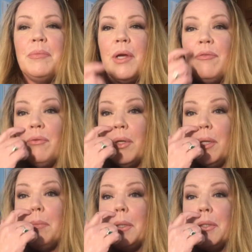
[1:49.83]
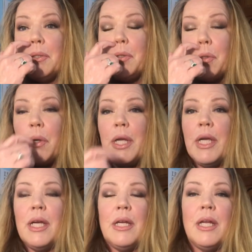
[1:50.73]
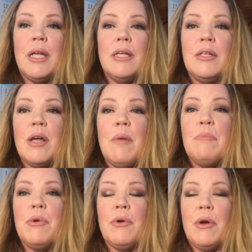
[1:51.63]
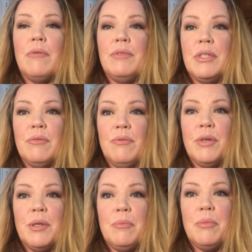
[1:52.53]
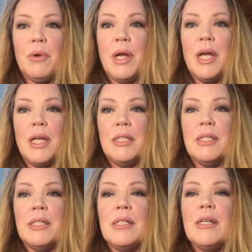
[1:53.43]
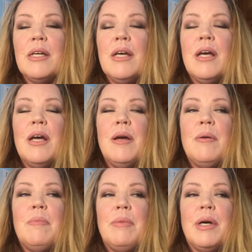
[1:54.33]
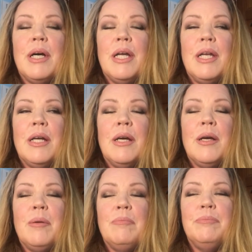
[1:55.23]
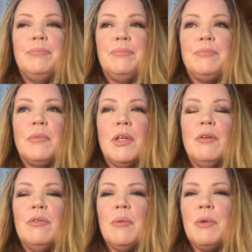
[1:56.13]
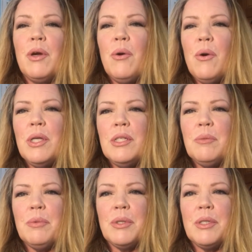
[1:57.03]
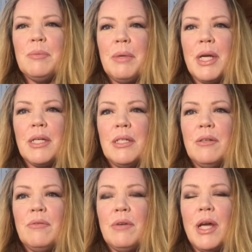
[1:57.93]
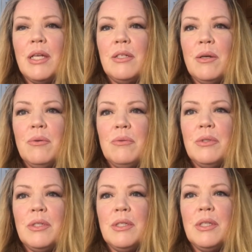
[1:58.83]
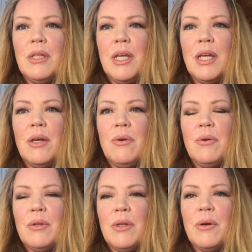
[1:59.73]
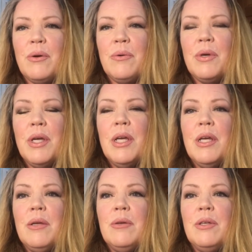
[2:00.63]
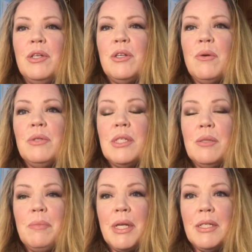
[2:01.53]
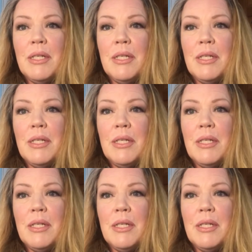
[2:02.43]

I've really been enjoying it, and a number of different brands. But from a cost perspective, I don't think, although you don't spend a